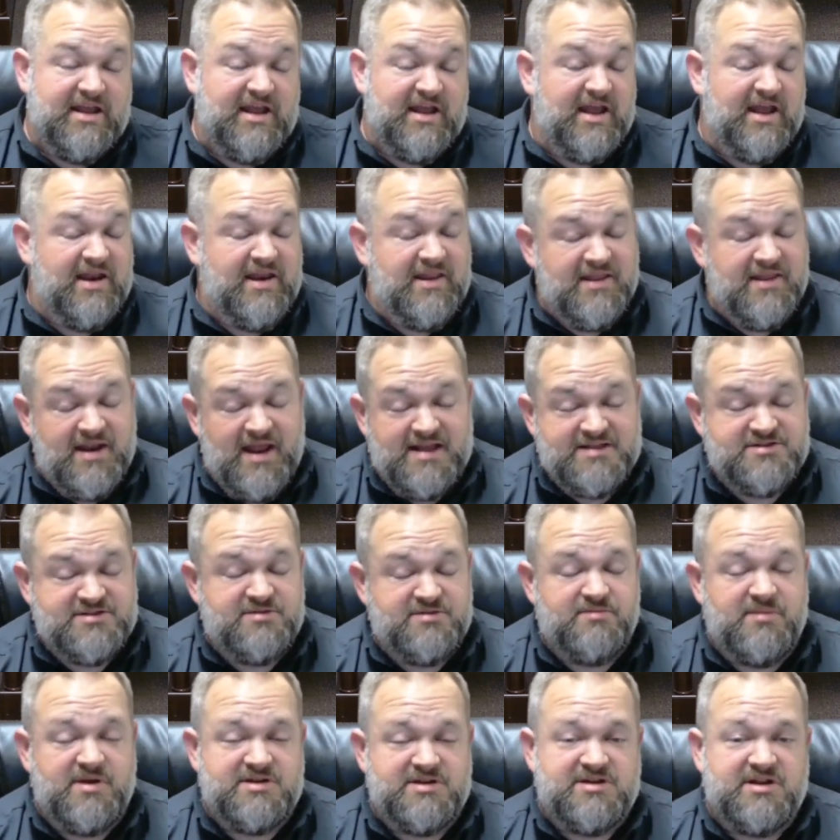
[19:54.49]
And then, as you
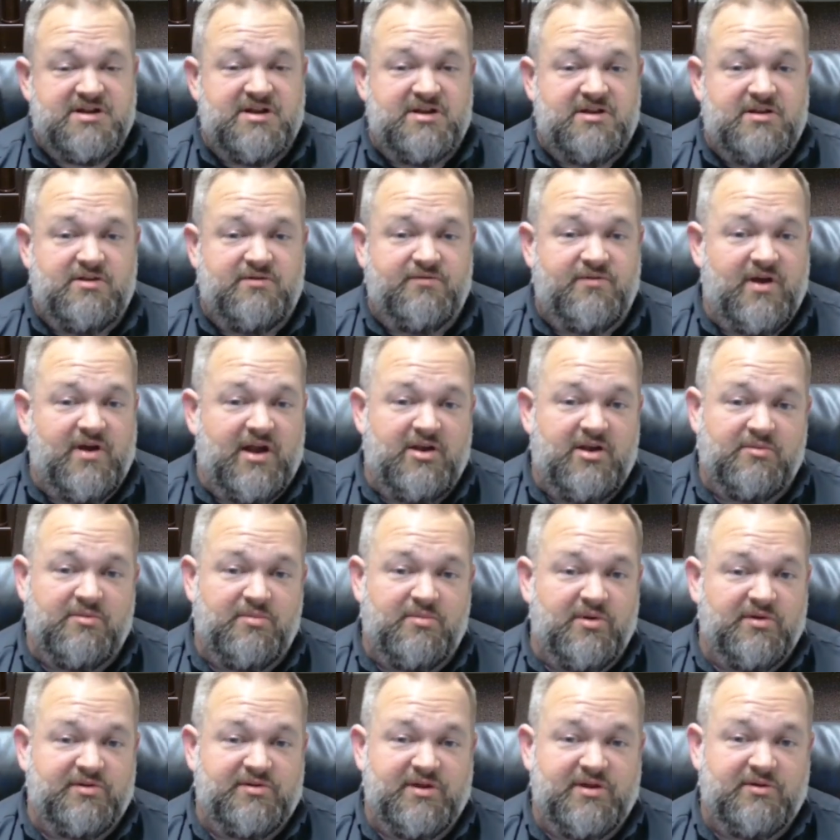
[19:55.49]
mentioned, you've got your
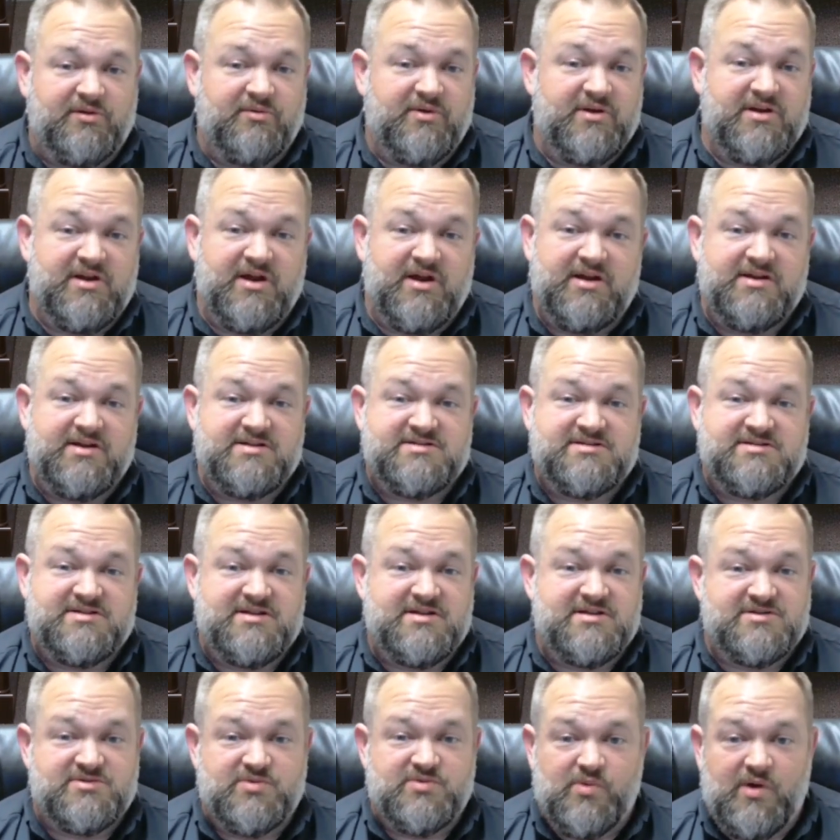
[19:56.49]
built-in redundancy
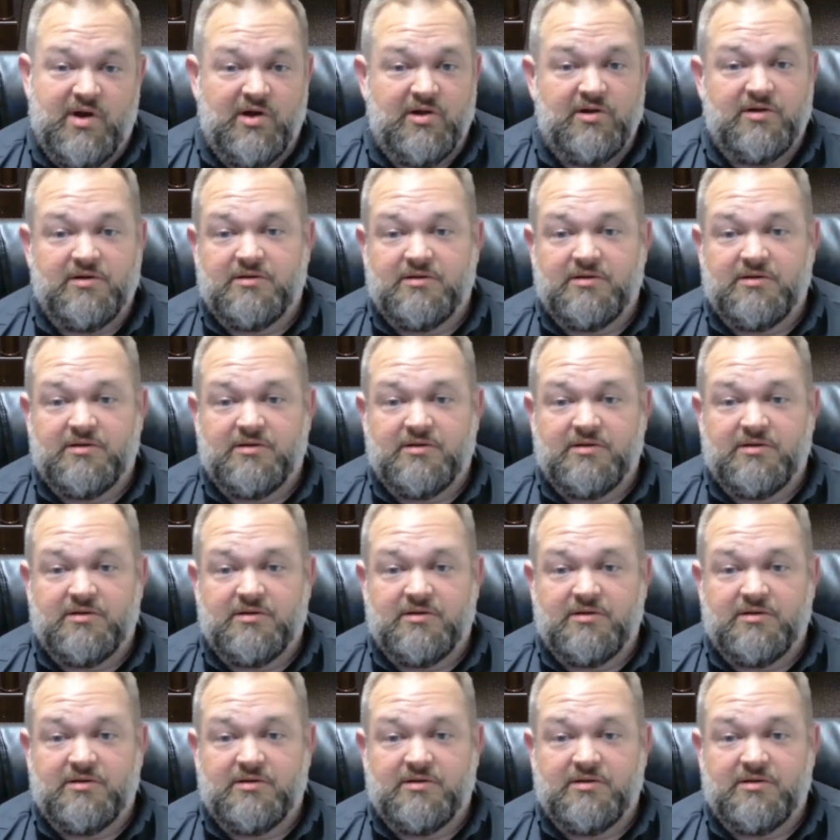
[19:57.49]
as well.